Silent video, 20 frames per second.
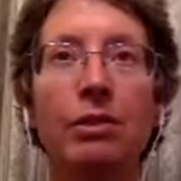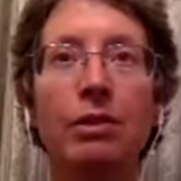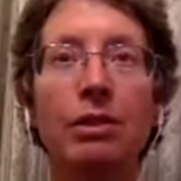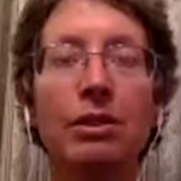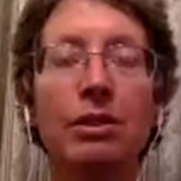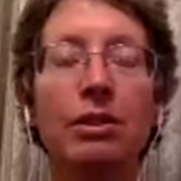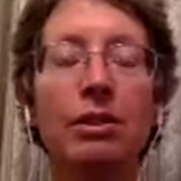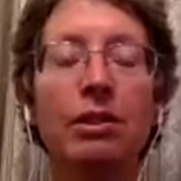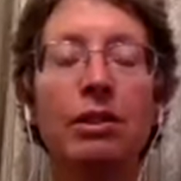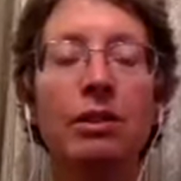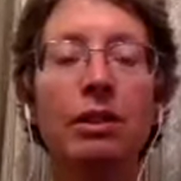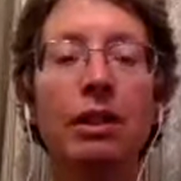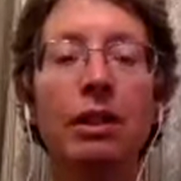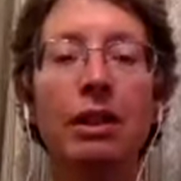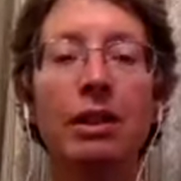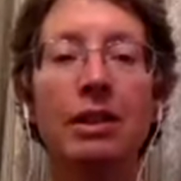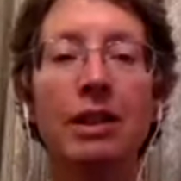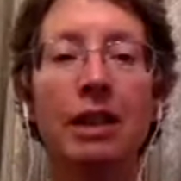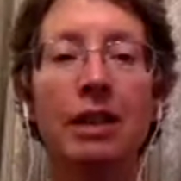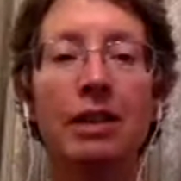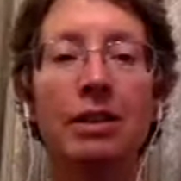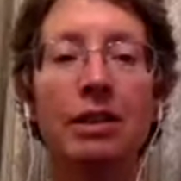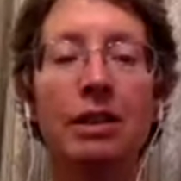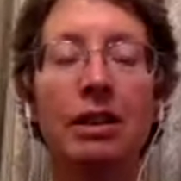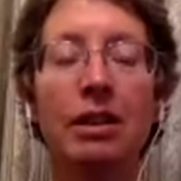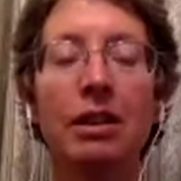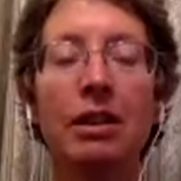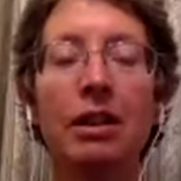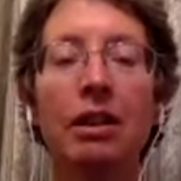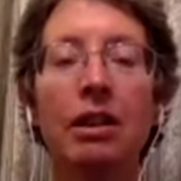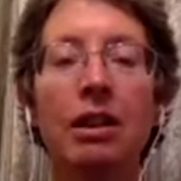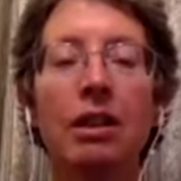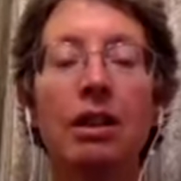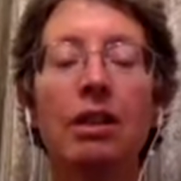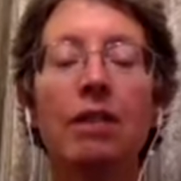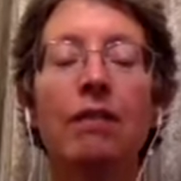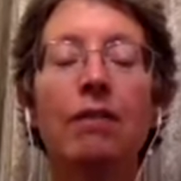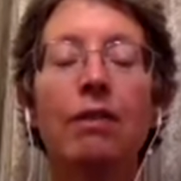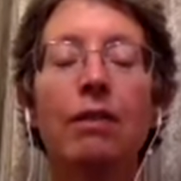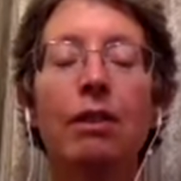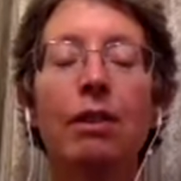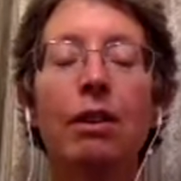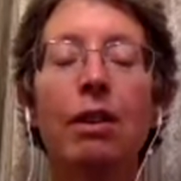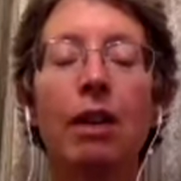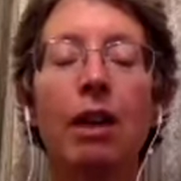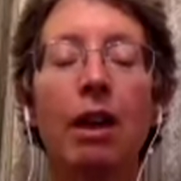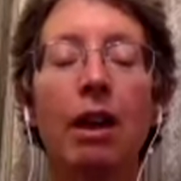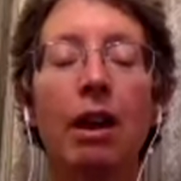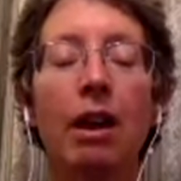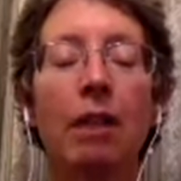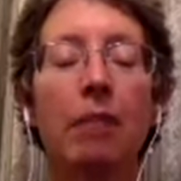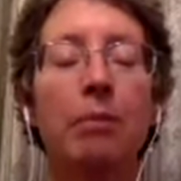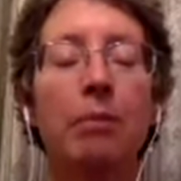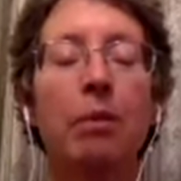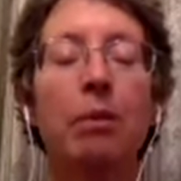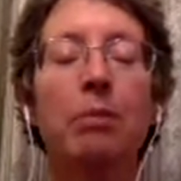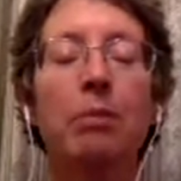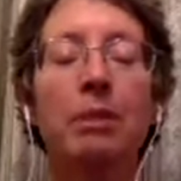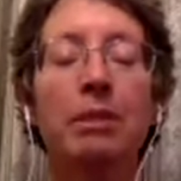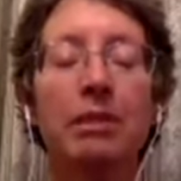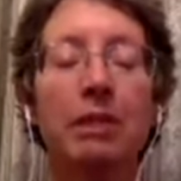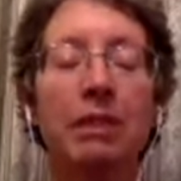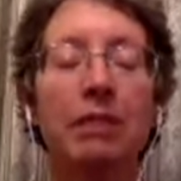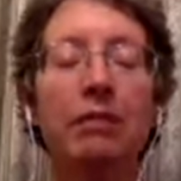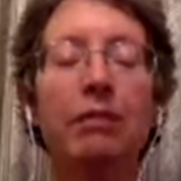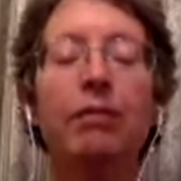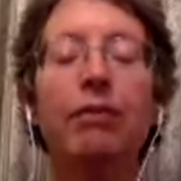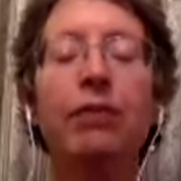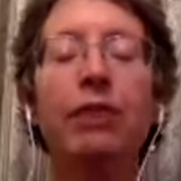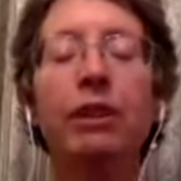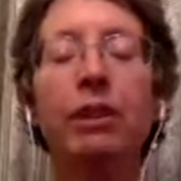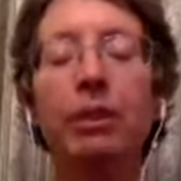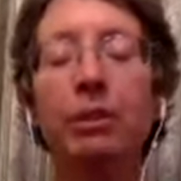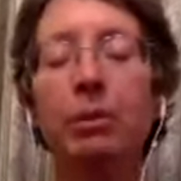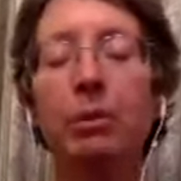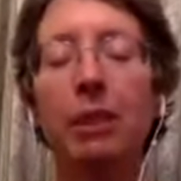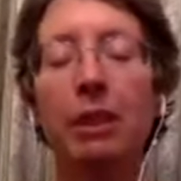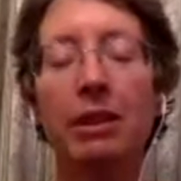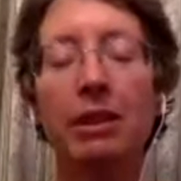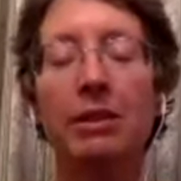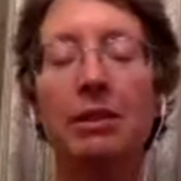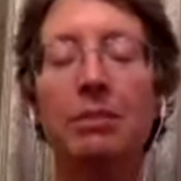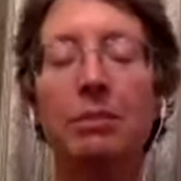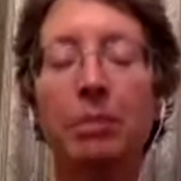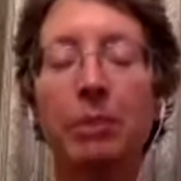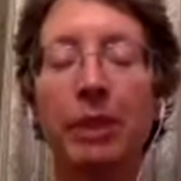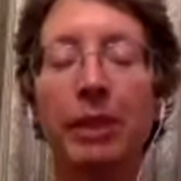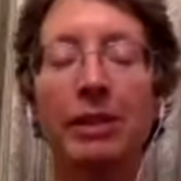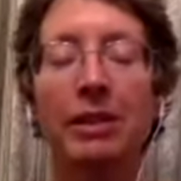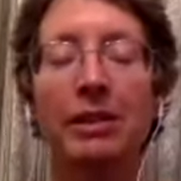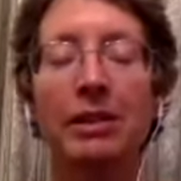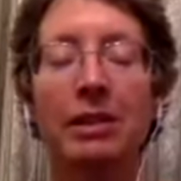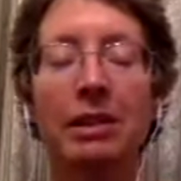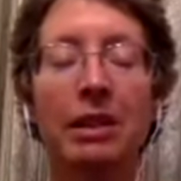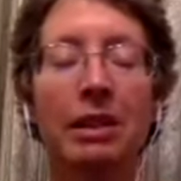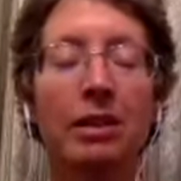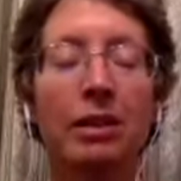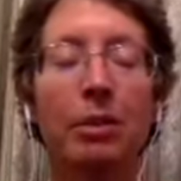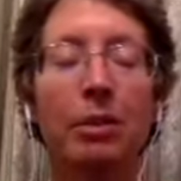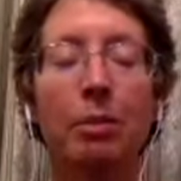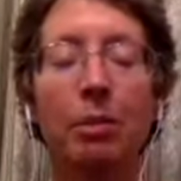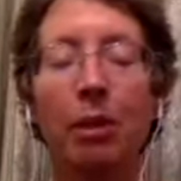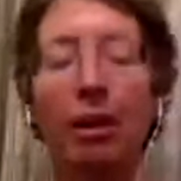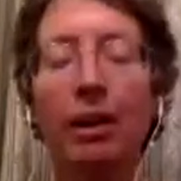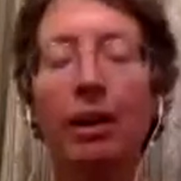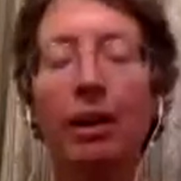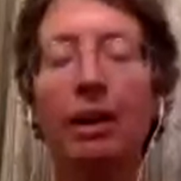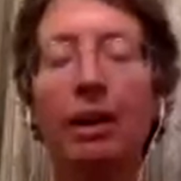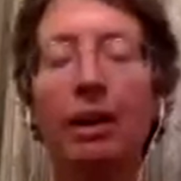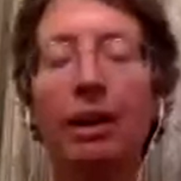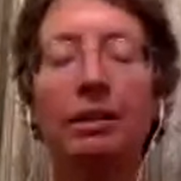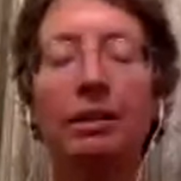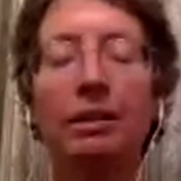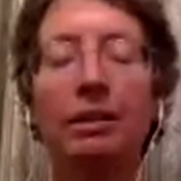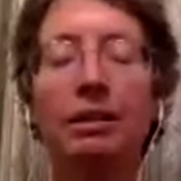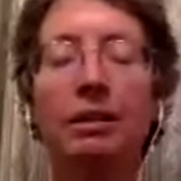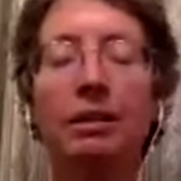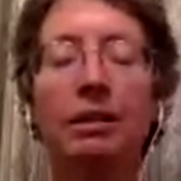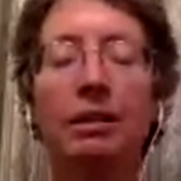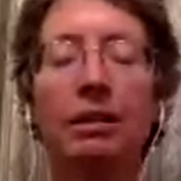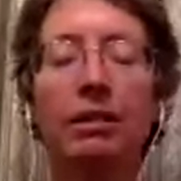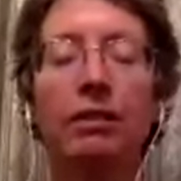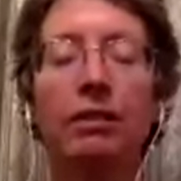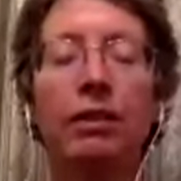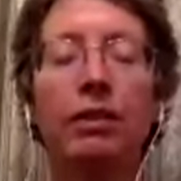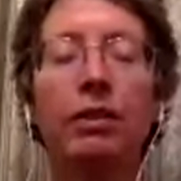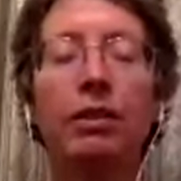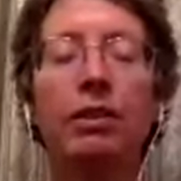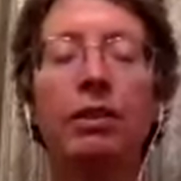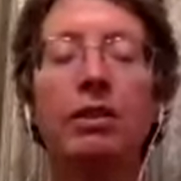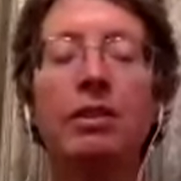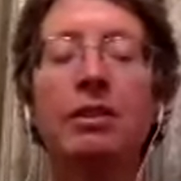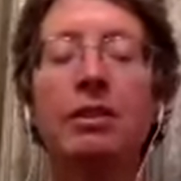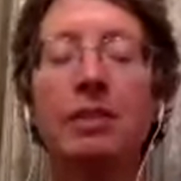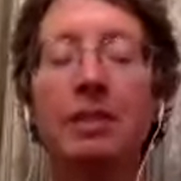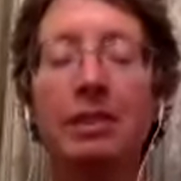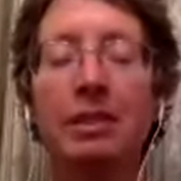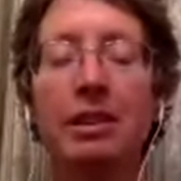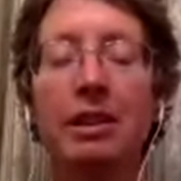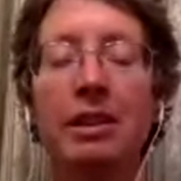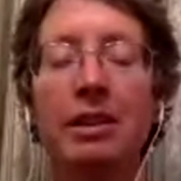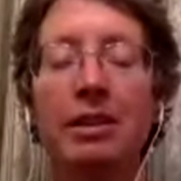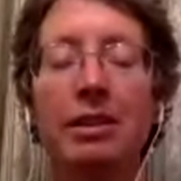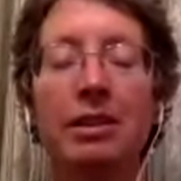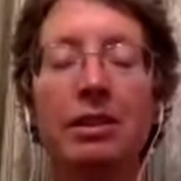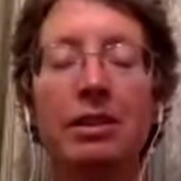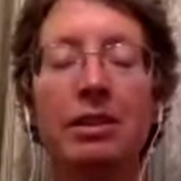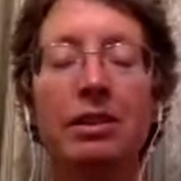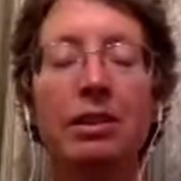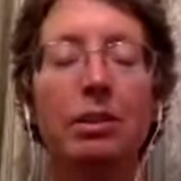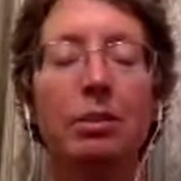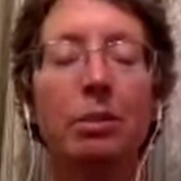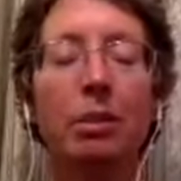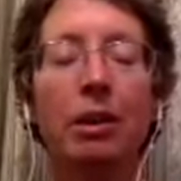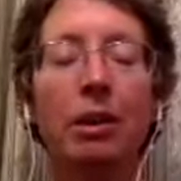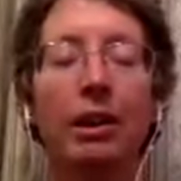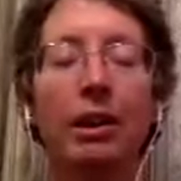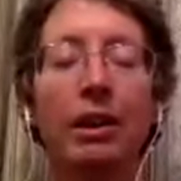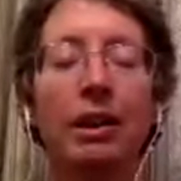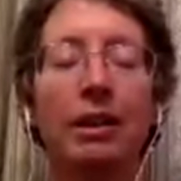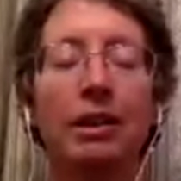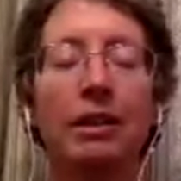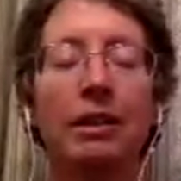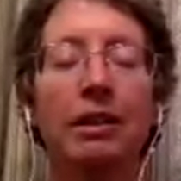just turn your attention for a moment and feel what is present in your body. Feel the sensations in your body.